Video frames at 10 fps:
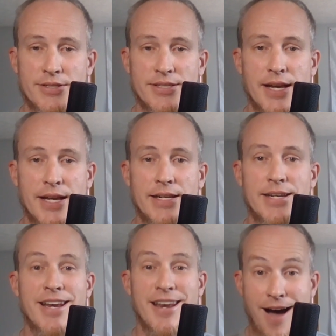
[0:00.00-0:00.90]
decided
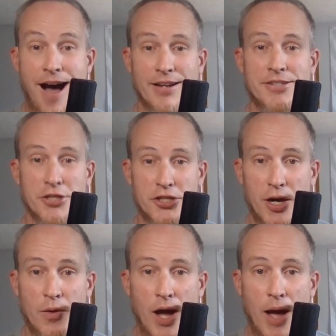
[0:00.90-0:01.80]
not to
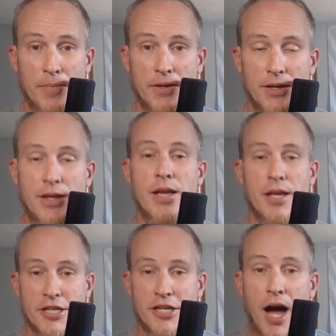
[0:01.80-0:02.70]
show up,
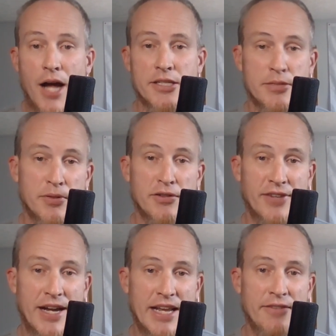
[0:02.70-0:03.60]
not to
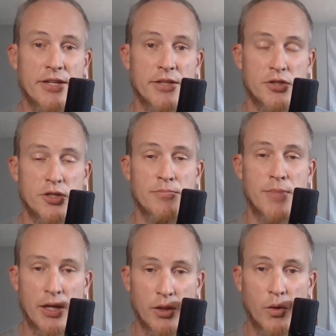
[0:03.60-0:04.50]
provide evidence to
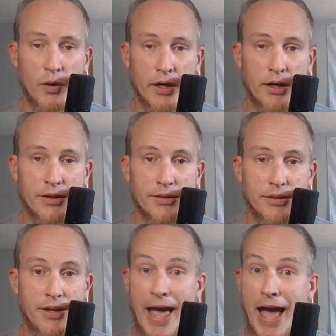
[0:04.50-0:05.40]
my lawyer
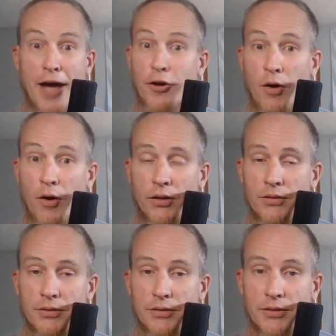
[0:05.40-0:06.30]
at all,
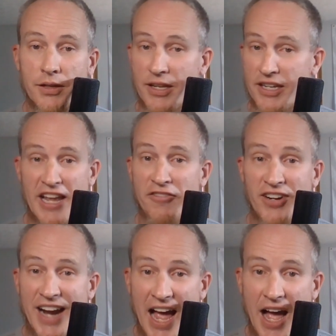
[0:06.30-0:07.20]
never
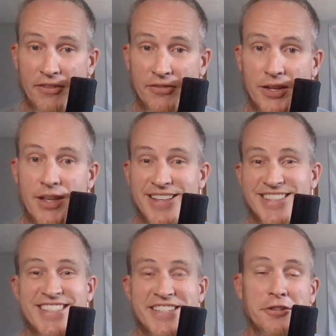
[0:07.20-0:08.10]
have.
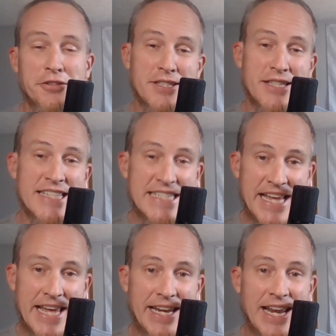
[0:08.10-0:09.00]
Still to this
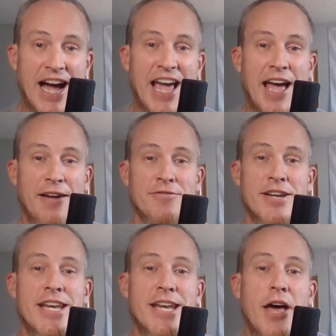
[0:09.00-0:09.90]
date, I have
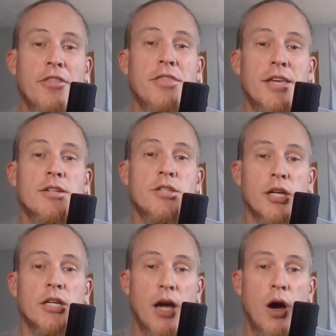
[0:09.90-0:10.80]
nothing to
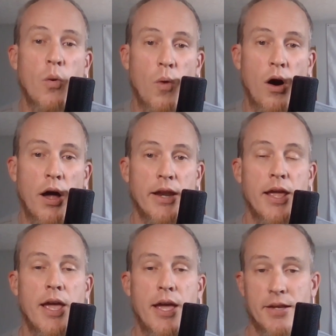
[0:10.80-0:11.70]
go on
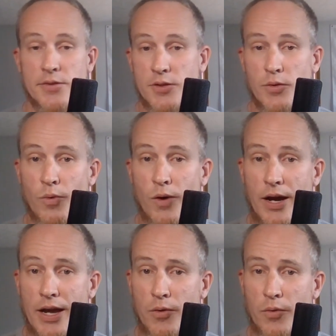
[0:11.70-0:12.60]
as to
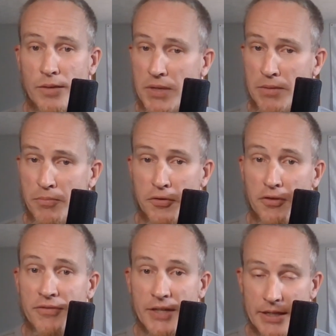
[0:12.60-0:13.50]
why I would be
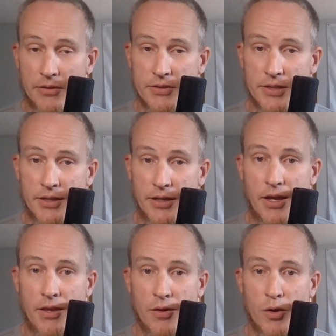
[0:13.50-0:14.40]
proven guilty
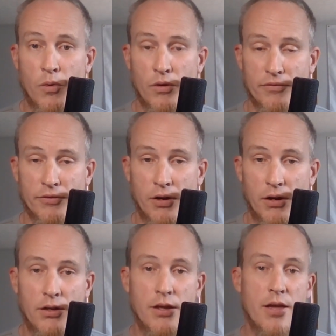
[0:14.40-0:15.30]
in the court of
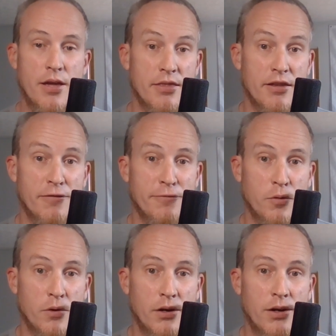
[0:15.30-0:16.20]
law.
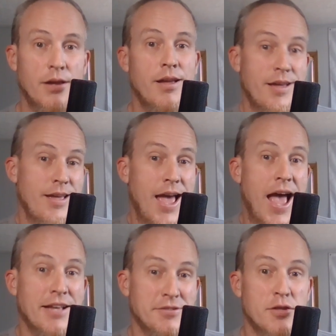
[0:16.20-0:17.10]
Therefore,
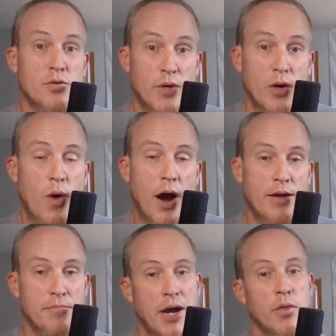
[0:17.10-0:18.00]
as is
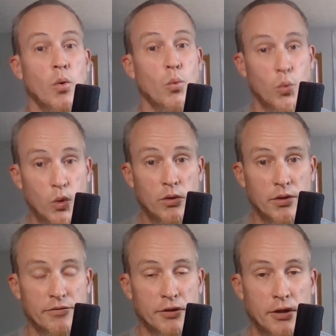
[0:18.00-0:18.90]
required by the rule
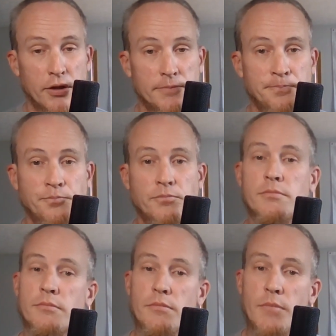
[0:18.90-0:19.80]
of law,
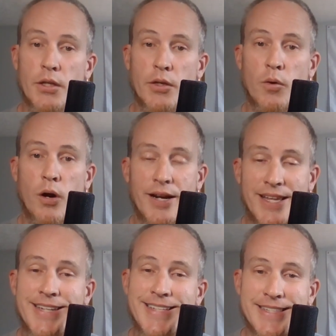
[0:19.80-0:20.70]
you are
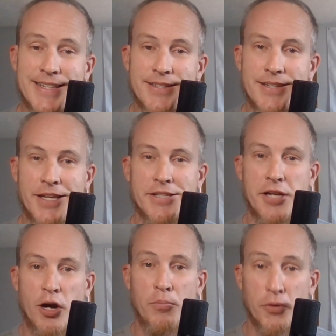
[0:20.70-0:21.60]
innocent
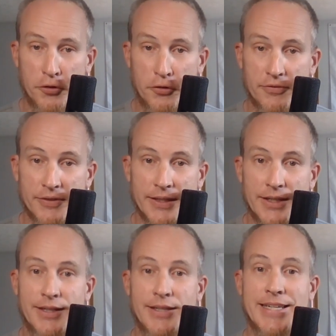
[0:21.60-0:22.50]
until proven
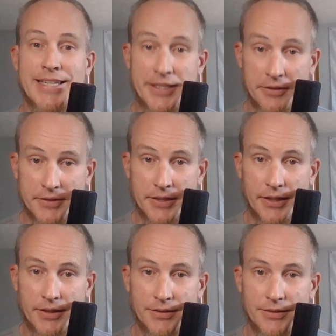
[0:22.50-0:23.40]

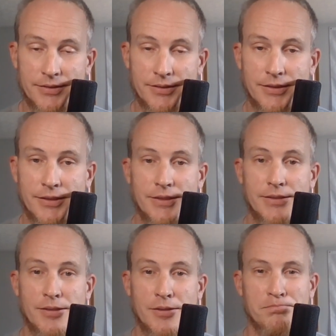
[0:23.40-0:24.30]
guilty.
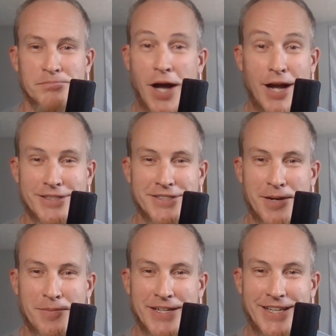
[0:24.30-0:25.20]
Not in
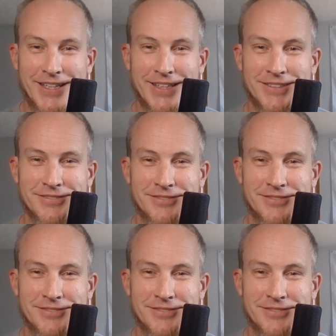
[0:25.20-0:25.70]
Dominica.